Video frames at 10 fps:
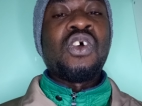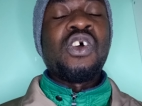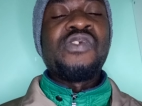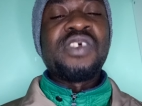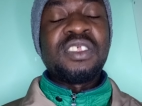
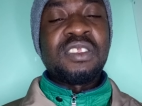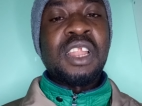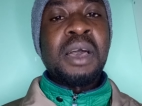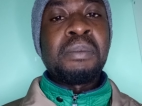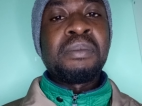of
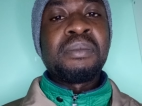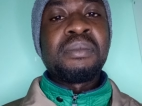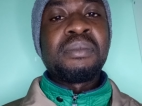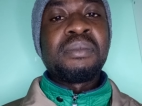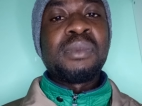Islam
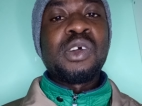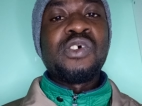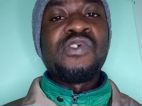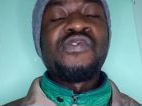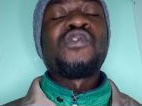
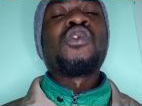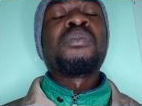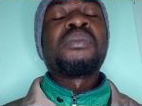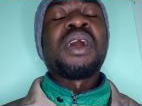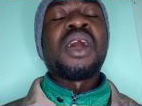
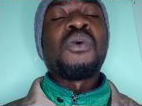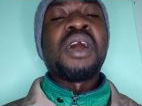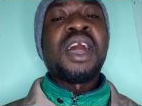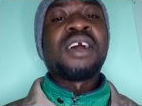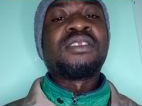from our
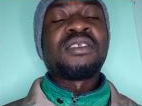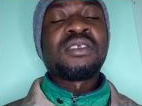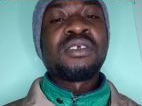heart,